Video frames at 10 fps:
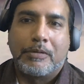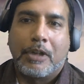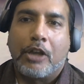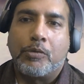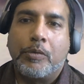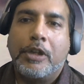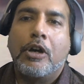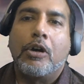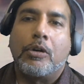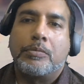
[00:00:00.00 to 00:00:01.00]
As we
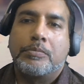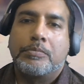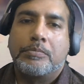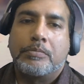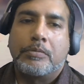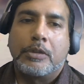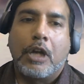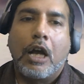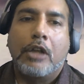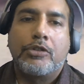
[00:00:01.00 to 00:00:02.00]
know,
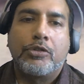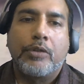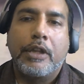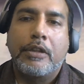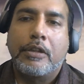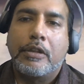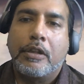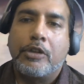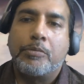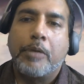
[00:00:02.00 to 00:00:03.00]
God's strength
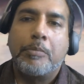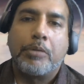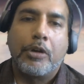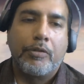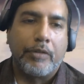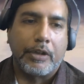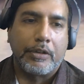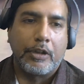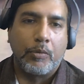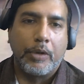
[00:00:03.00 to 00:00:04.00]
is made perfect
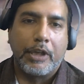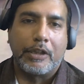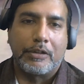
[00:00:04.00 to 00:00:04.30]
in weakness.